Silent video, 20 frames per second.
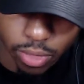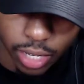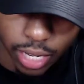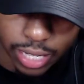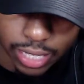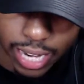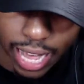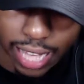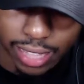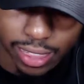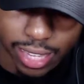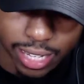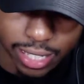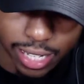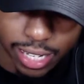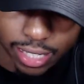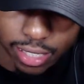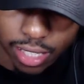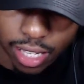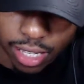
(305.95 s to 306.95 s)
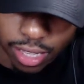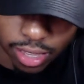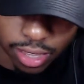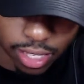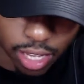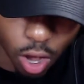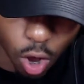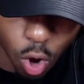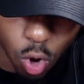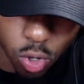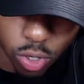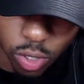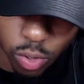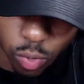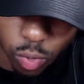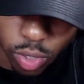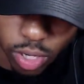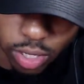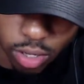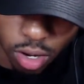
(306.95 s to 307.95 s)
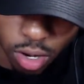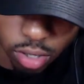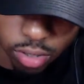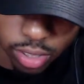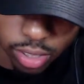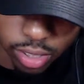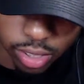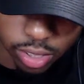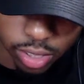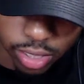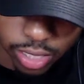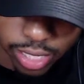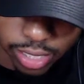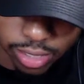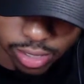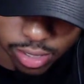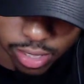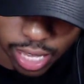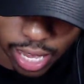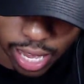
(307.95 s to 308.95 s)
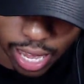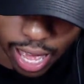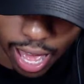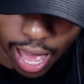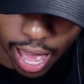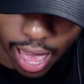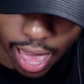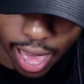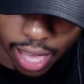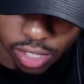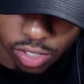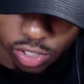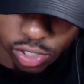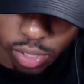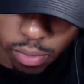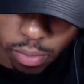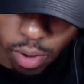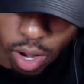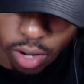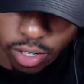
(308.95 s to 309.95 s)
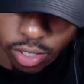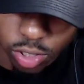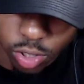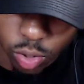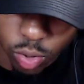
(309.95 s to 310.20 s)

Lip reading: And I think that the only one on this list that I actually bought into